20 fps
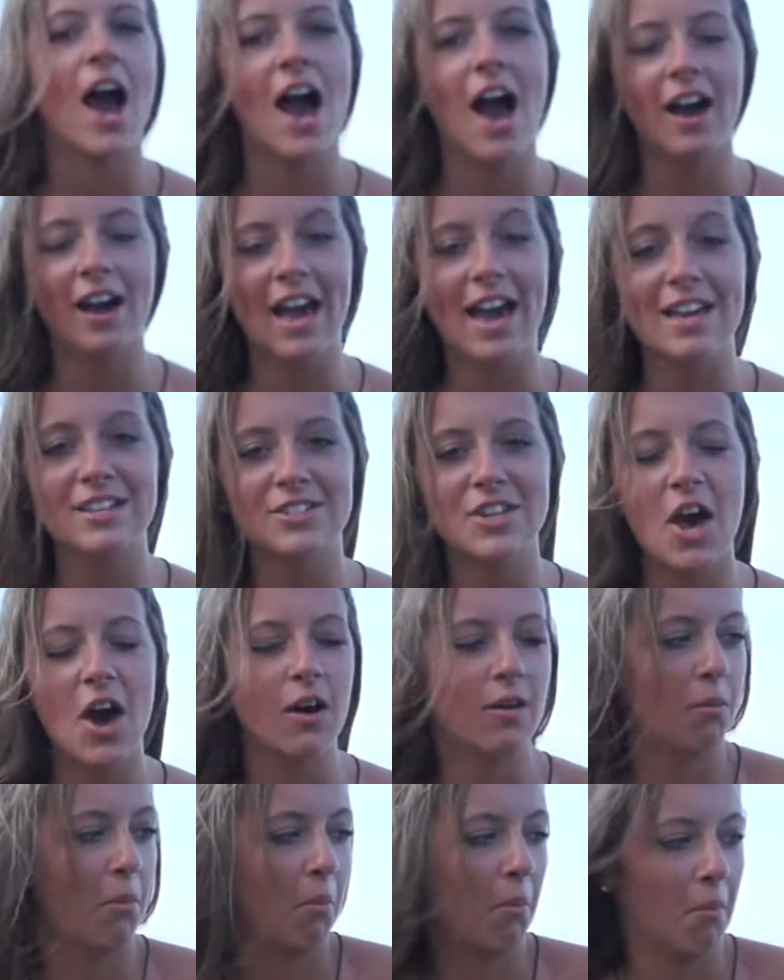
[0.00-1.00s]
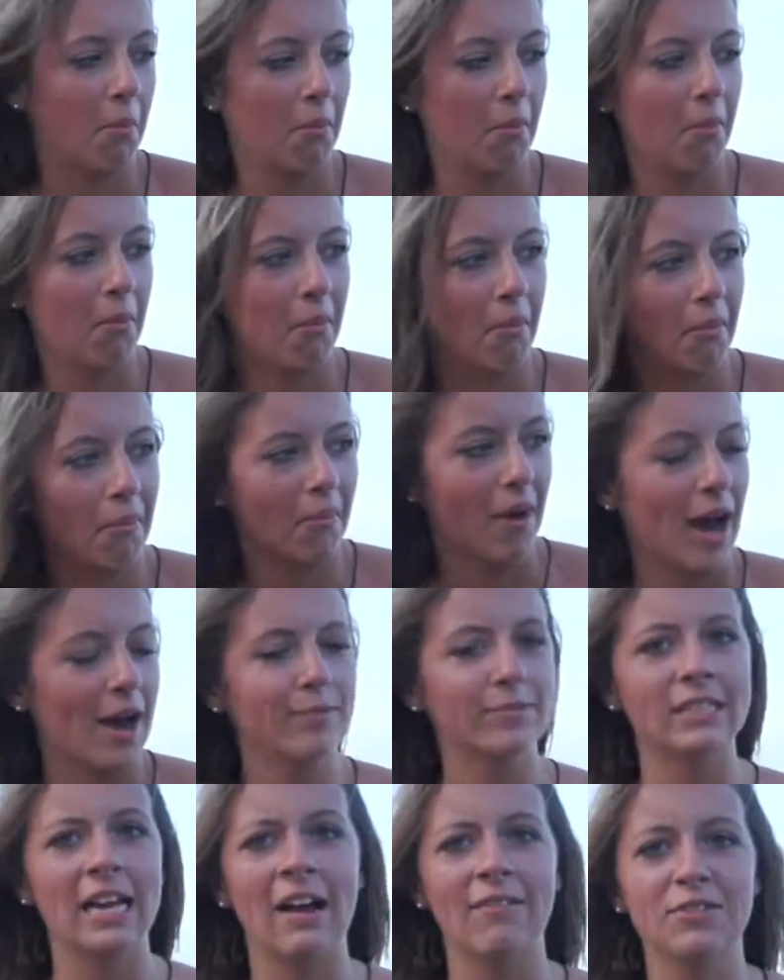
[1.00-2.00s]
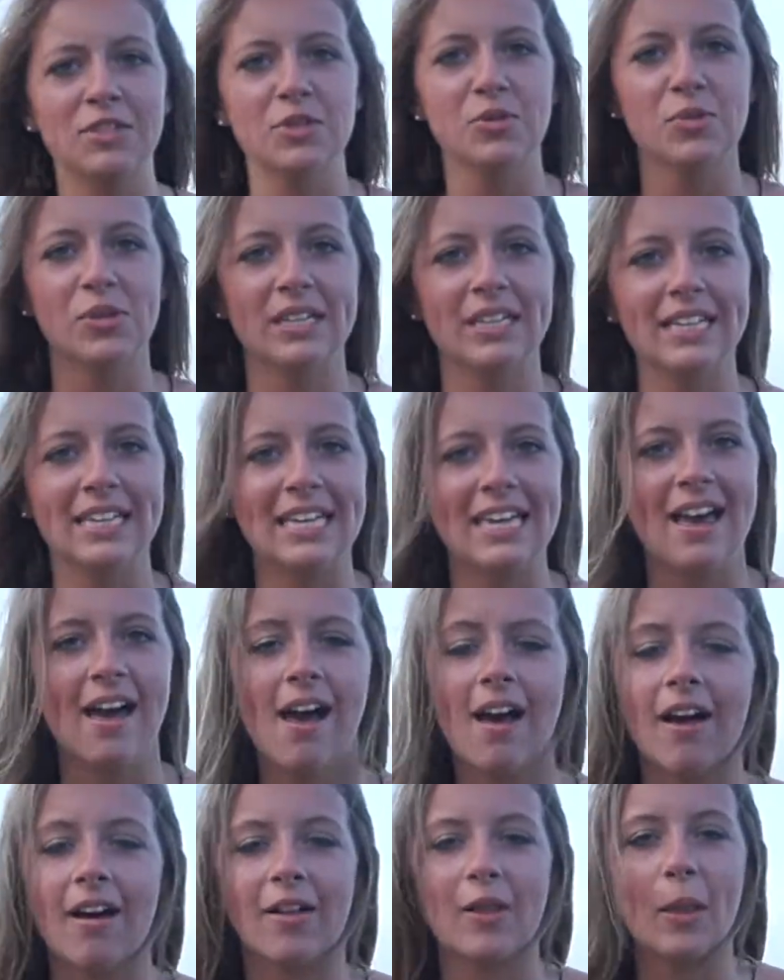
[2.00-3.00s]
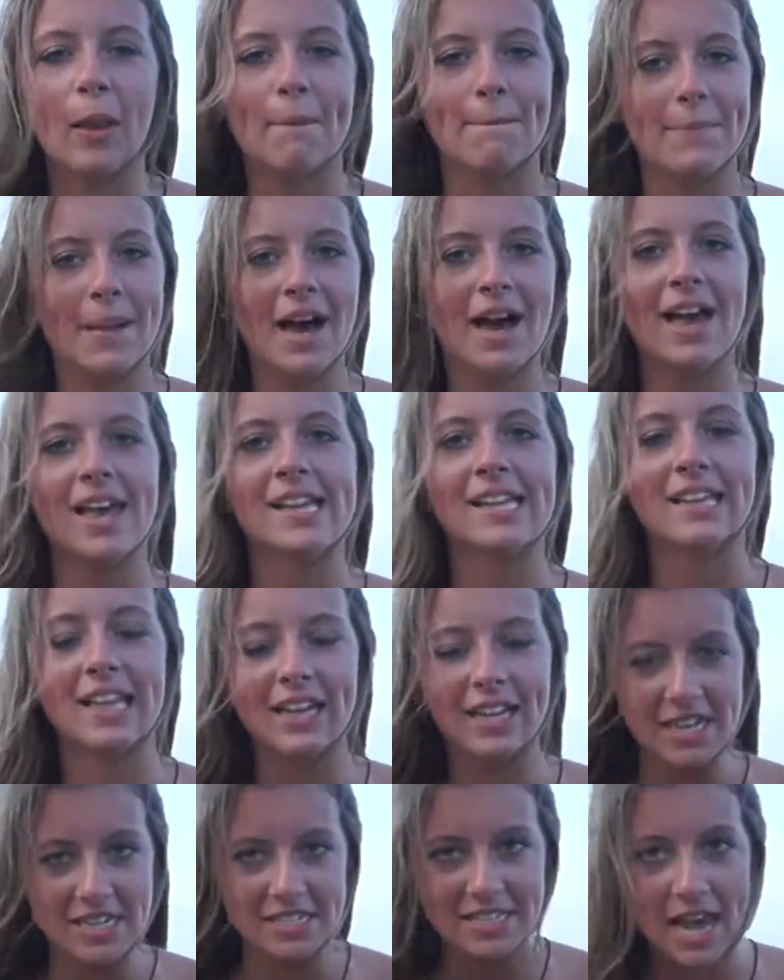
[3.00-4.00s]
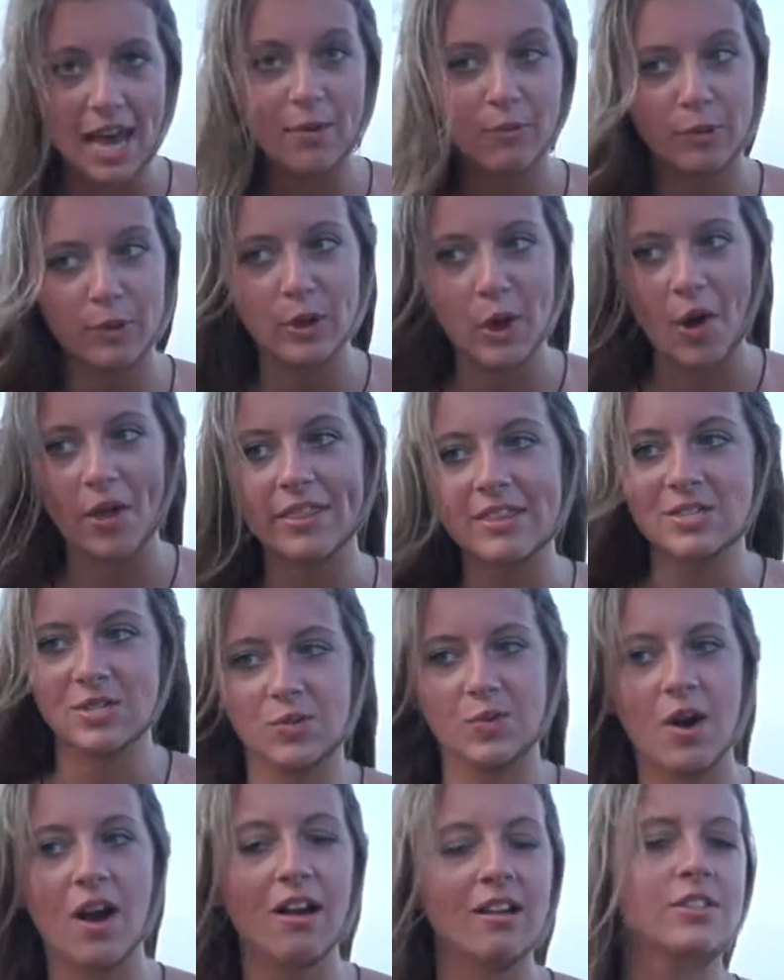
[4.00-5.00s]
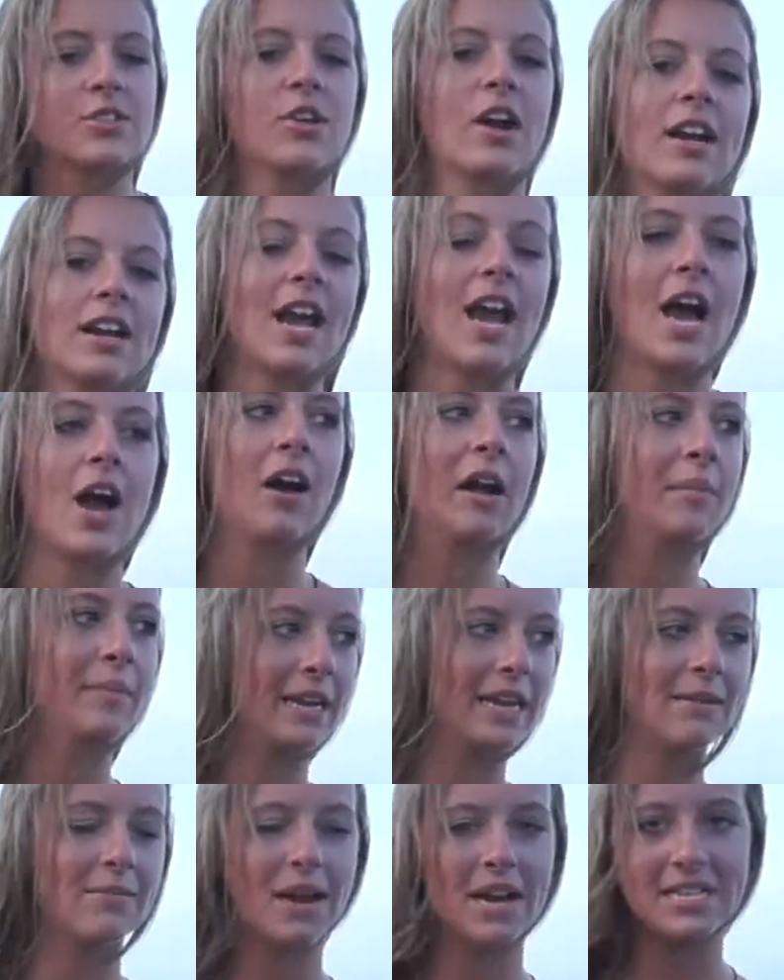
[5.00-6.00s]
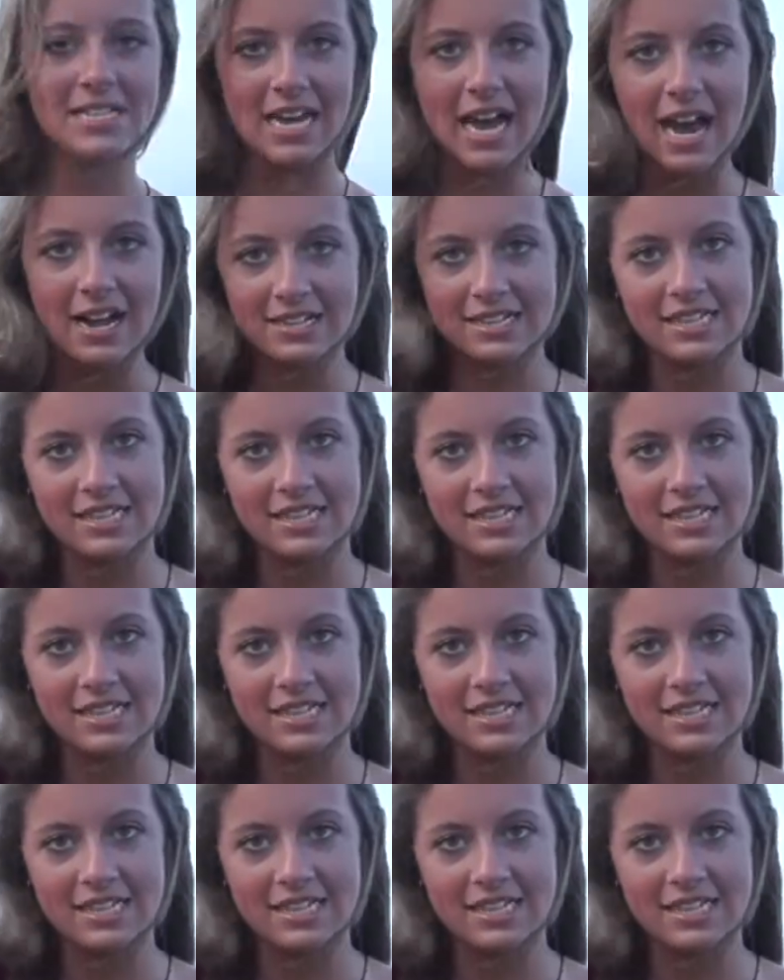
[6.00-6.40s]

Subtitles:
Okay, so, I'm gonna have to really yell, but like I said, we're on these rocks right now, and me and my dad